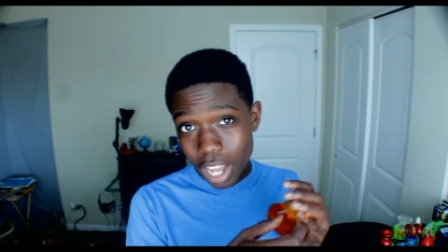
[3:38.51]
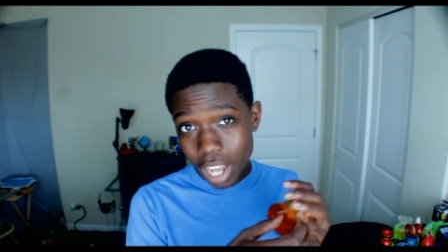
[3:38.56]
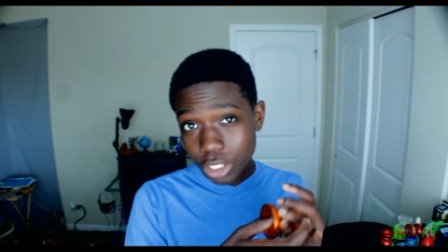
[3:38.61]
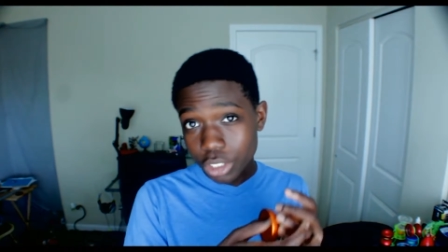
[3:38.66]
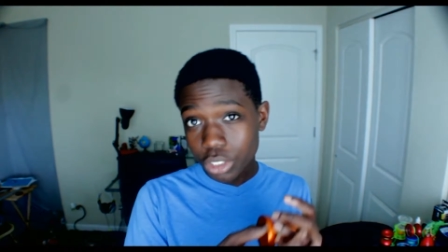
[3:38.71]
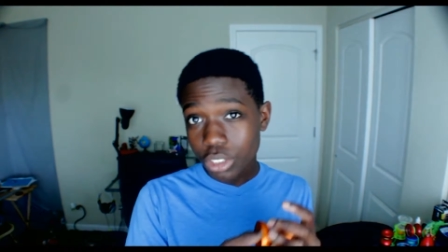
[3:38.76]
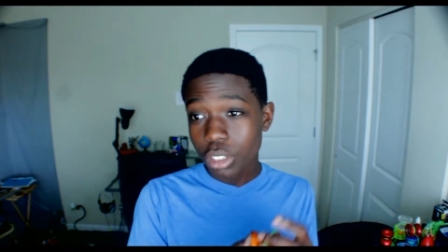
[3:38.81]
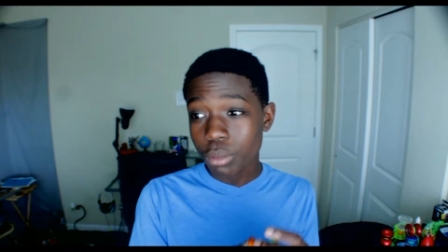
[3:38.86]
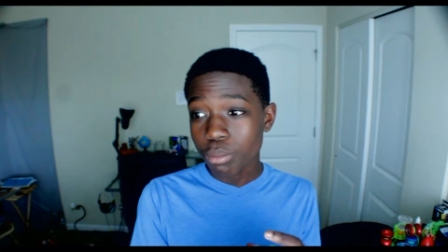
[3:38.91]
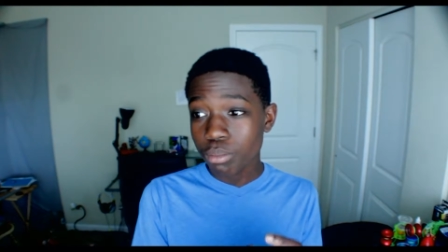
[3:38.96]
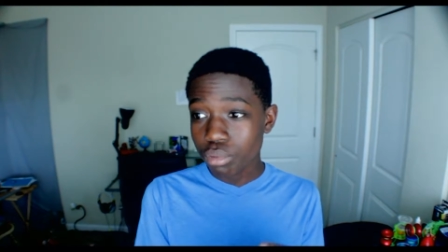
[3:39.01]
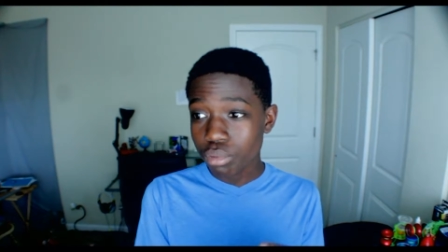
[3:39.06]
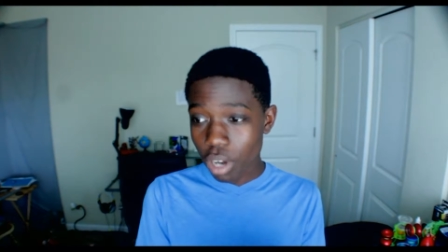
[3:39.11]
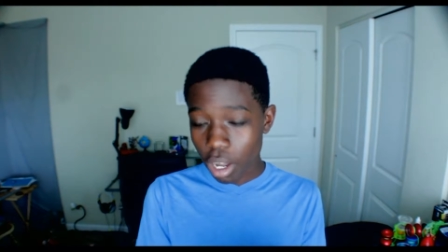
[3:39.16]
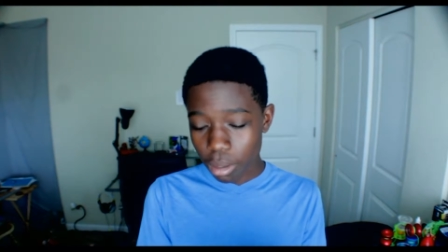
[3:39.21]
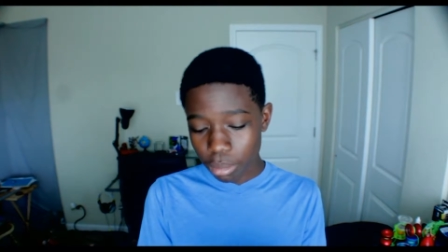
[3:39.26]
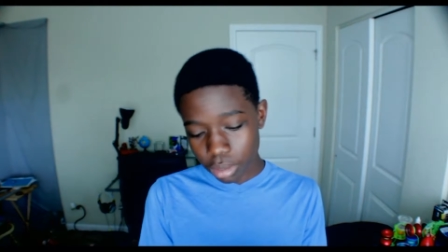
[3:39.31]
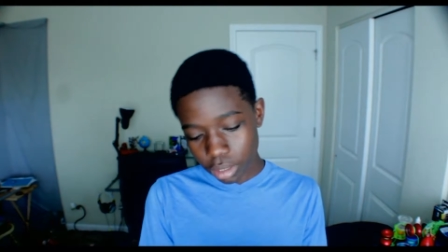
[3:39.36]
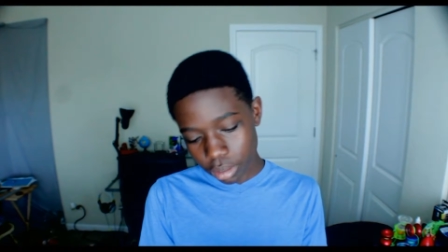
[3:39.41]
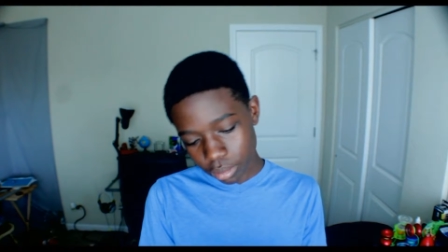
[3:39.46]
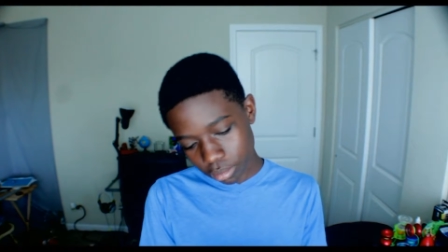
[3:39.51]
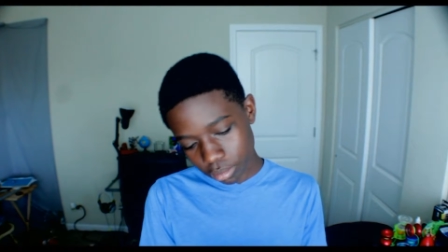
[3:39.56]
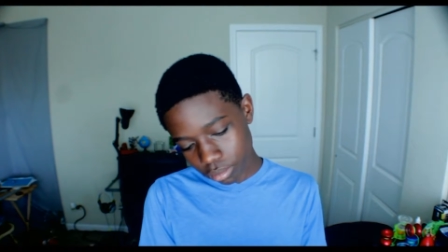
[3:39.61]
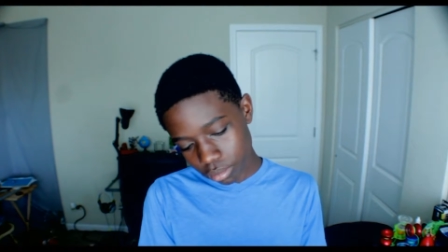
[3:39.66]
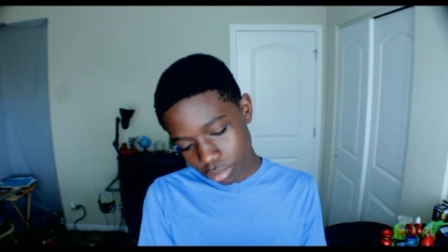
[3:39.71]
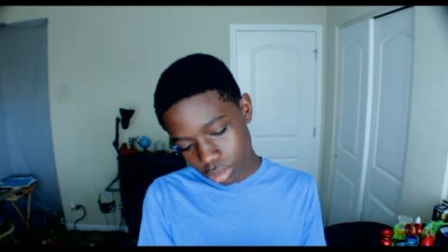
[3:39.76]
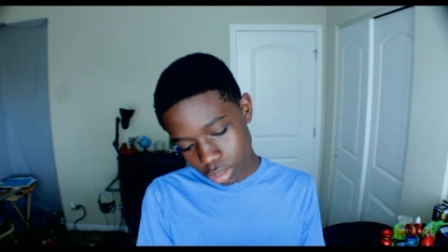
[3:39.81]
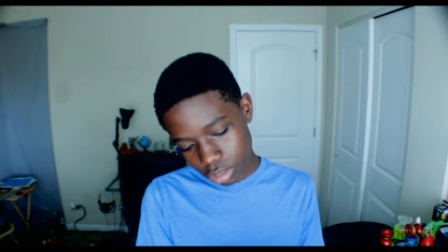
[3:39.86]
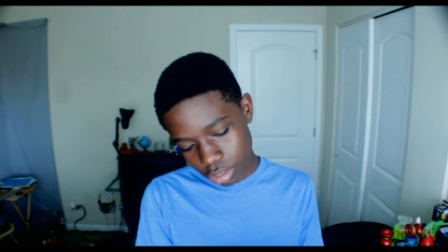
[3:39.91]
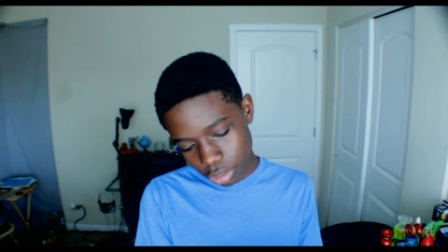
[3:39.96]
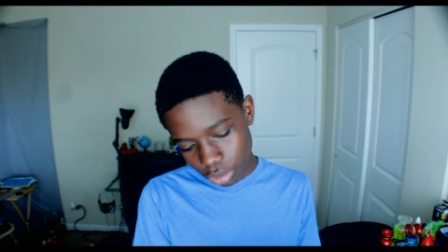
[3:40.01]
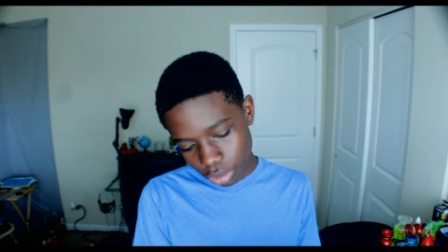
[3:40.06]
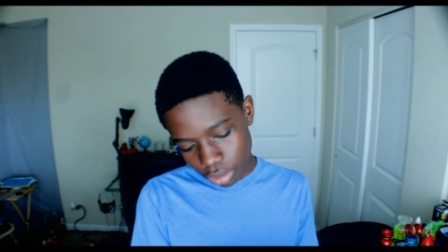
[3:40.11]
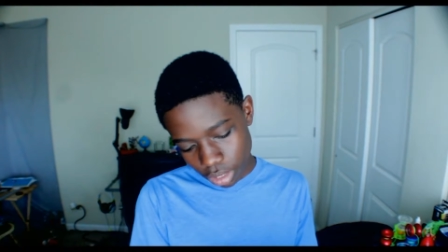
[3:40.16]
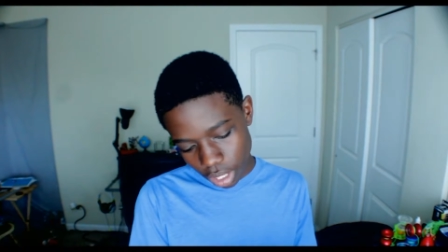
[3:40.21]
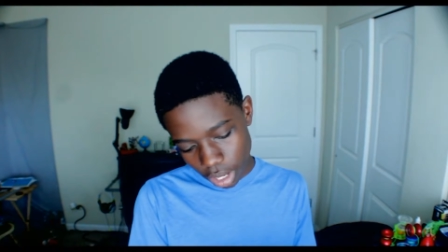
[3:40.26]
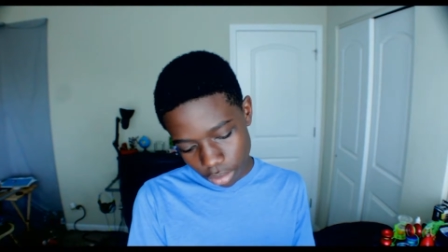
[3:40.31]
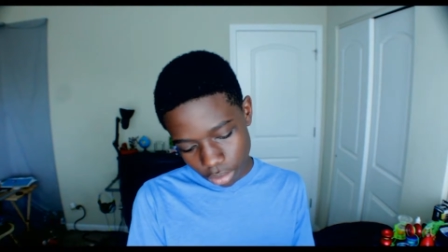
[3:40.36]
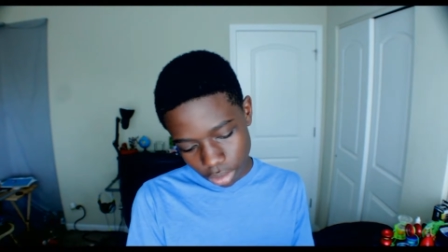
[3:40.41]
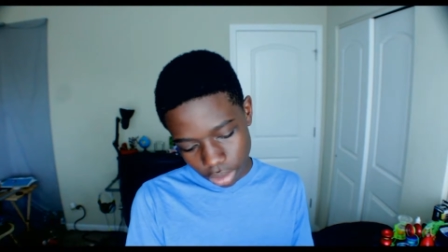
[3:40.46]
actually probably still
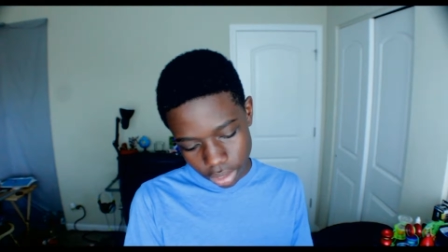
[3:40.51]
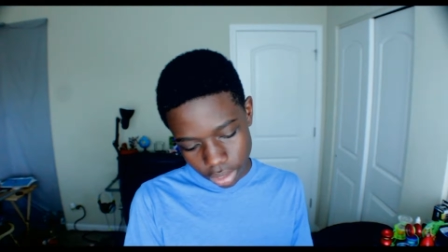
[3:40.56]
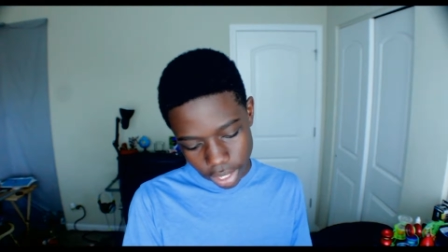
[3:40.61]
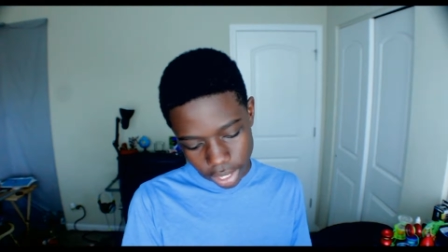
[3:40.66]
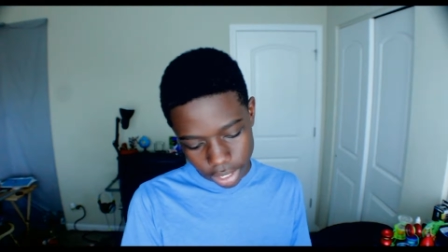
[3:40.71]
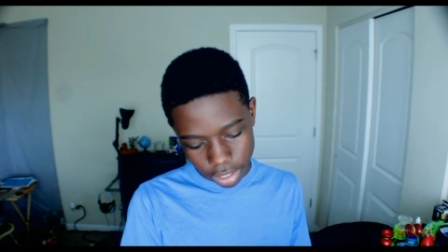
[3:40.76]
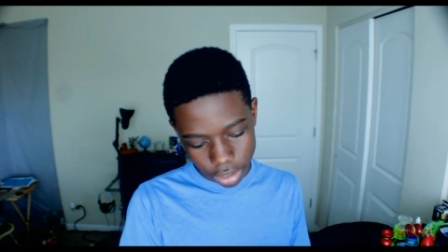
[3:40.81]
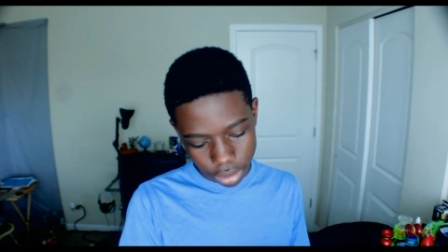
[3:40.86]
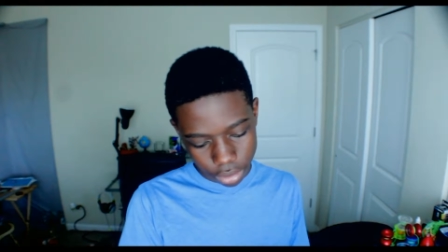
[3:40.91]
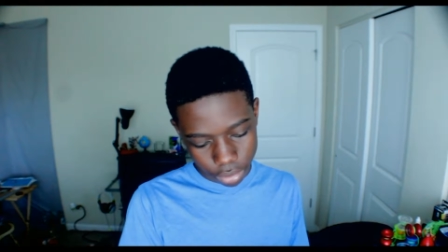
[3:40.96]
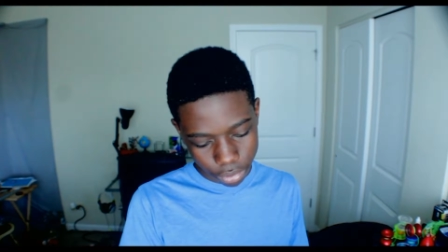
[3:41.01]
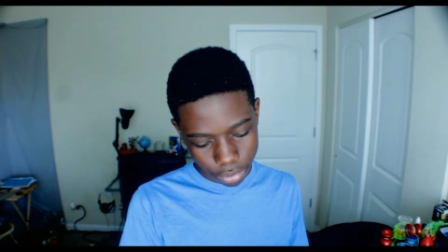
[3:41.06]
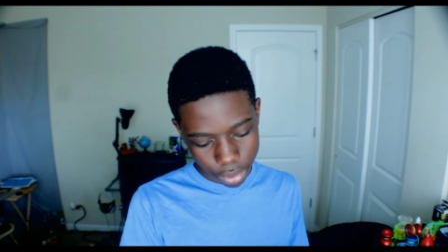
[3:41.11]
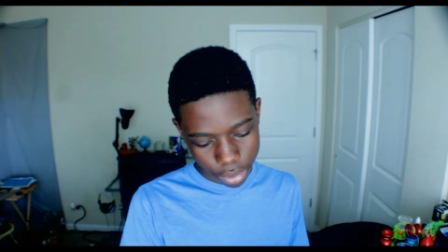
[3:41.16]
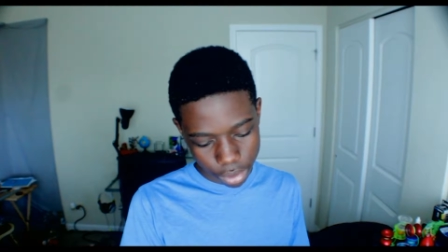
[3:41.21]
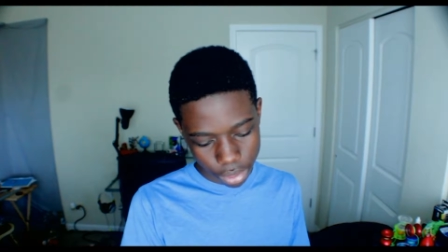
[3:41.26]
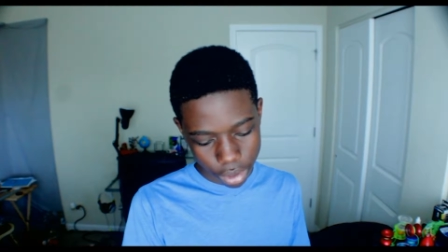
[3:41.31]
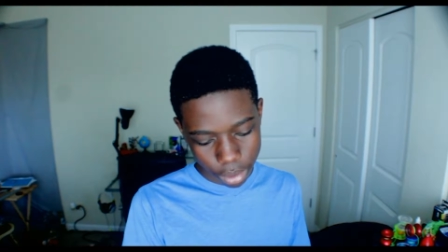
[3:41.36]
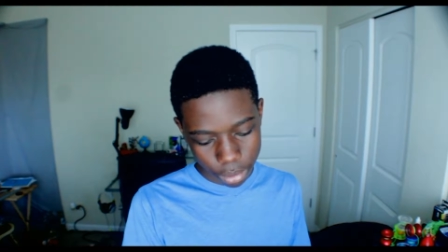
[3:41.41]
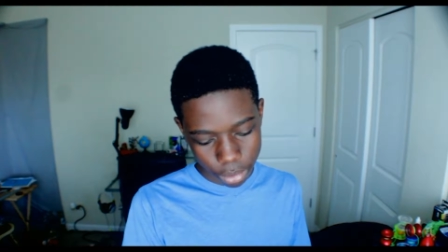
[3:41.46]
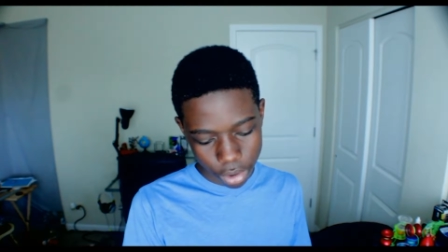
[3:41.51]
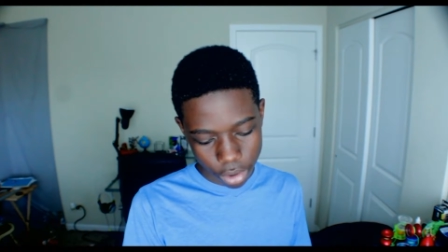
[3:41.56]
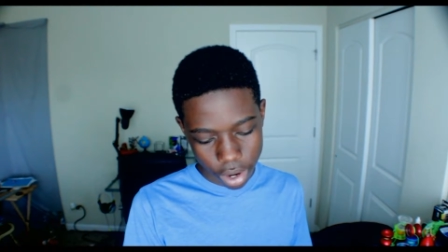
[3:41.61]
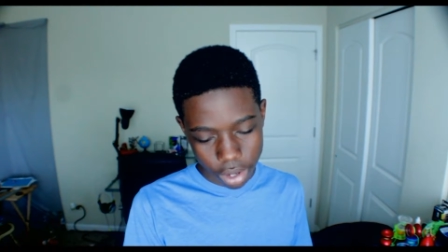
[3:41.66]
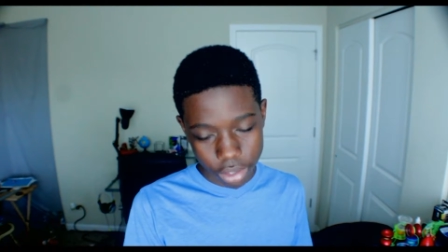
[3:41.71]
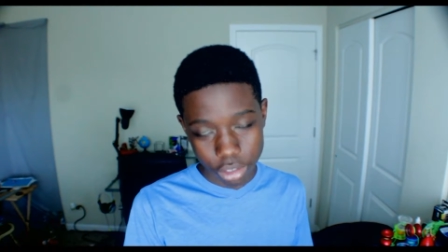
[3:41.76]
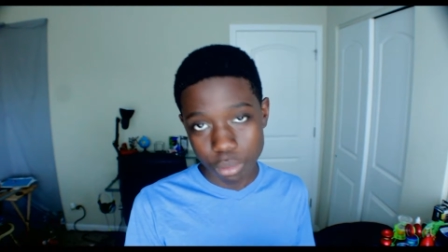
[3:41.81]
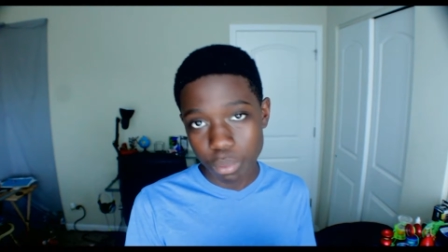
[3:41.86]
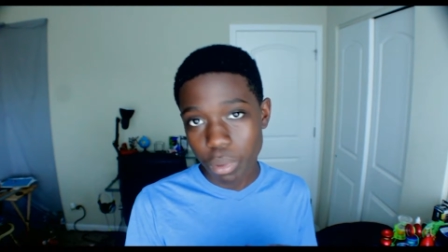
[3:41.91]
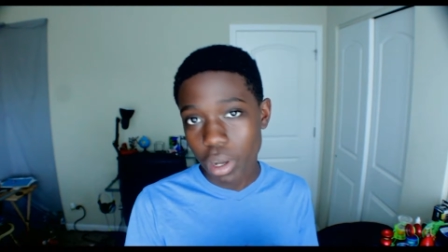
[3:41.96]
not really that good for thumb grinds,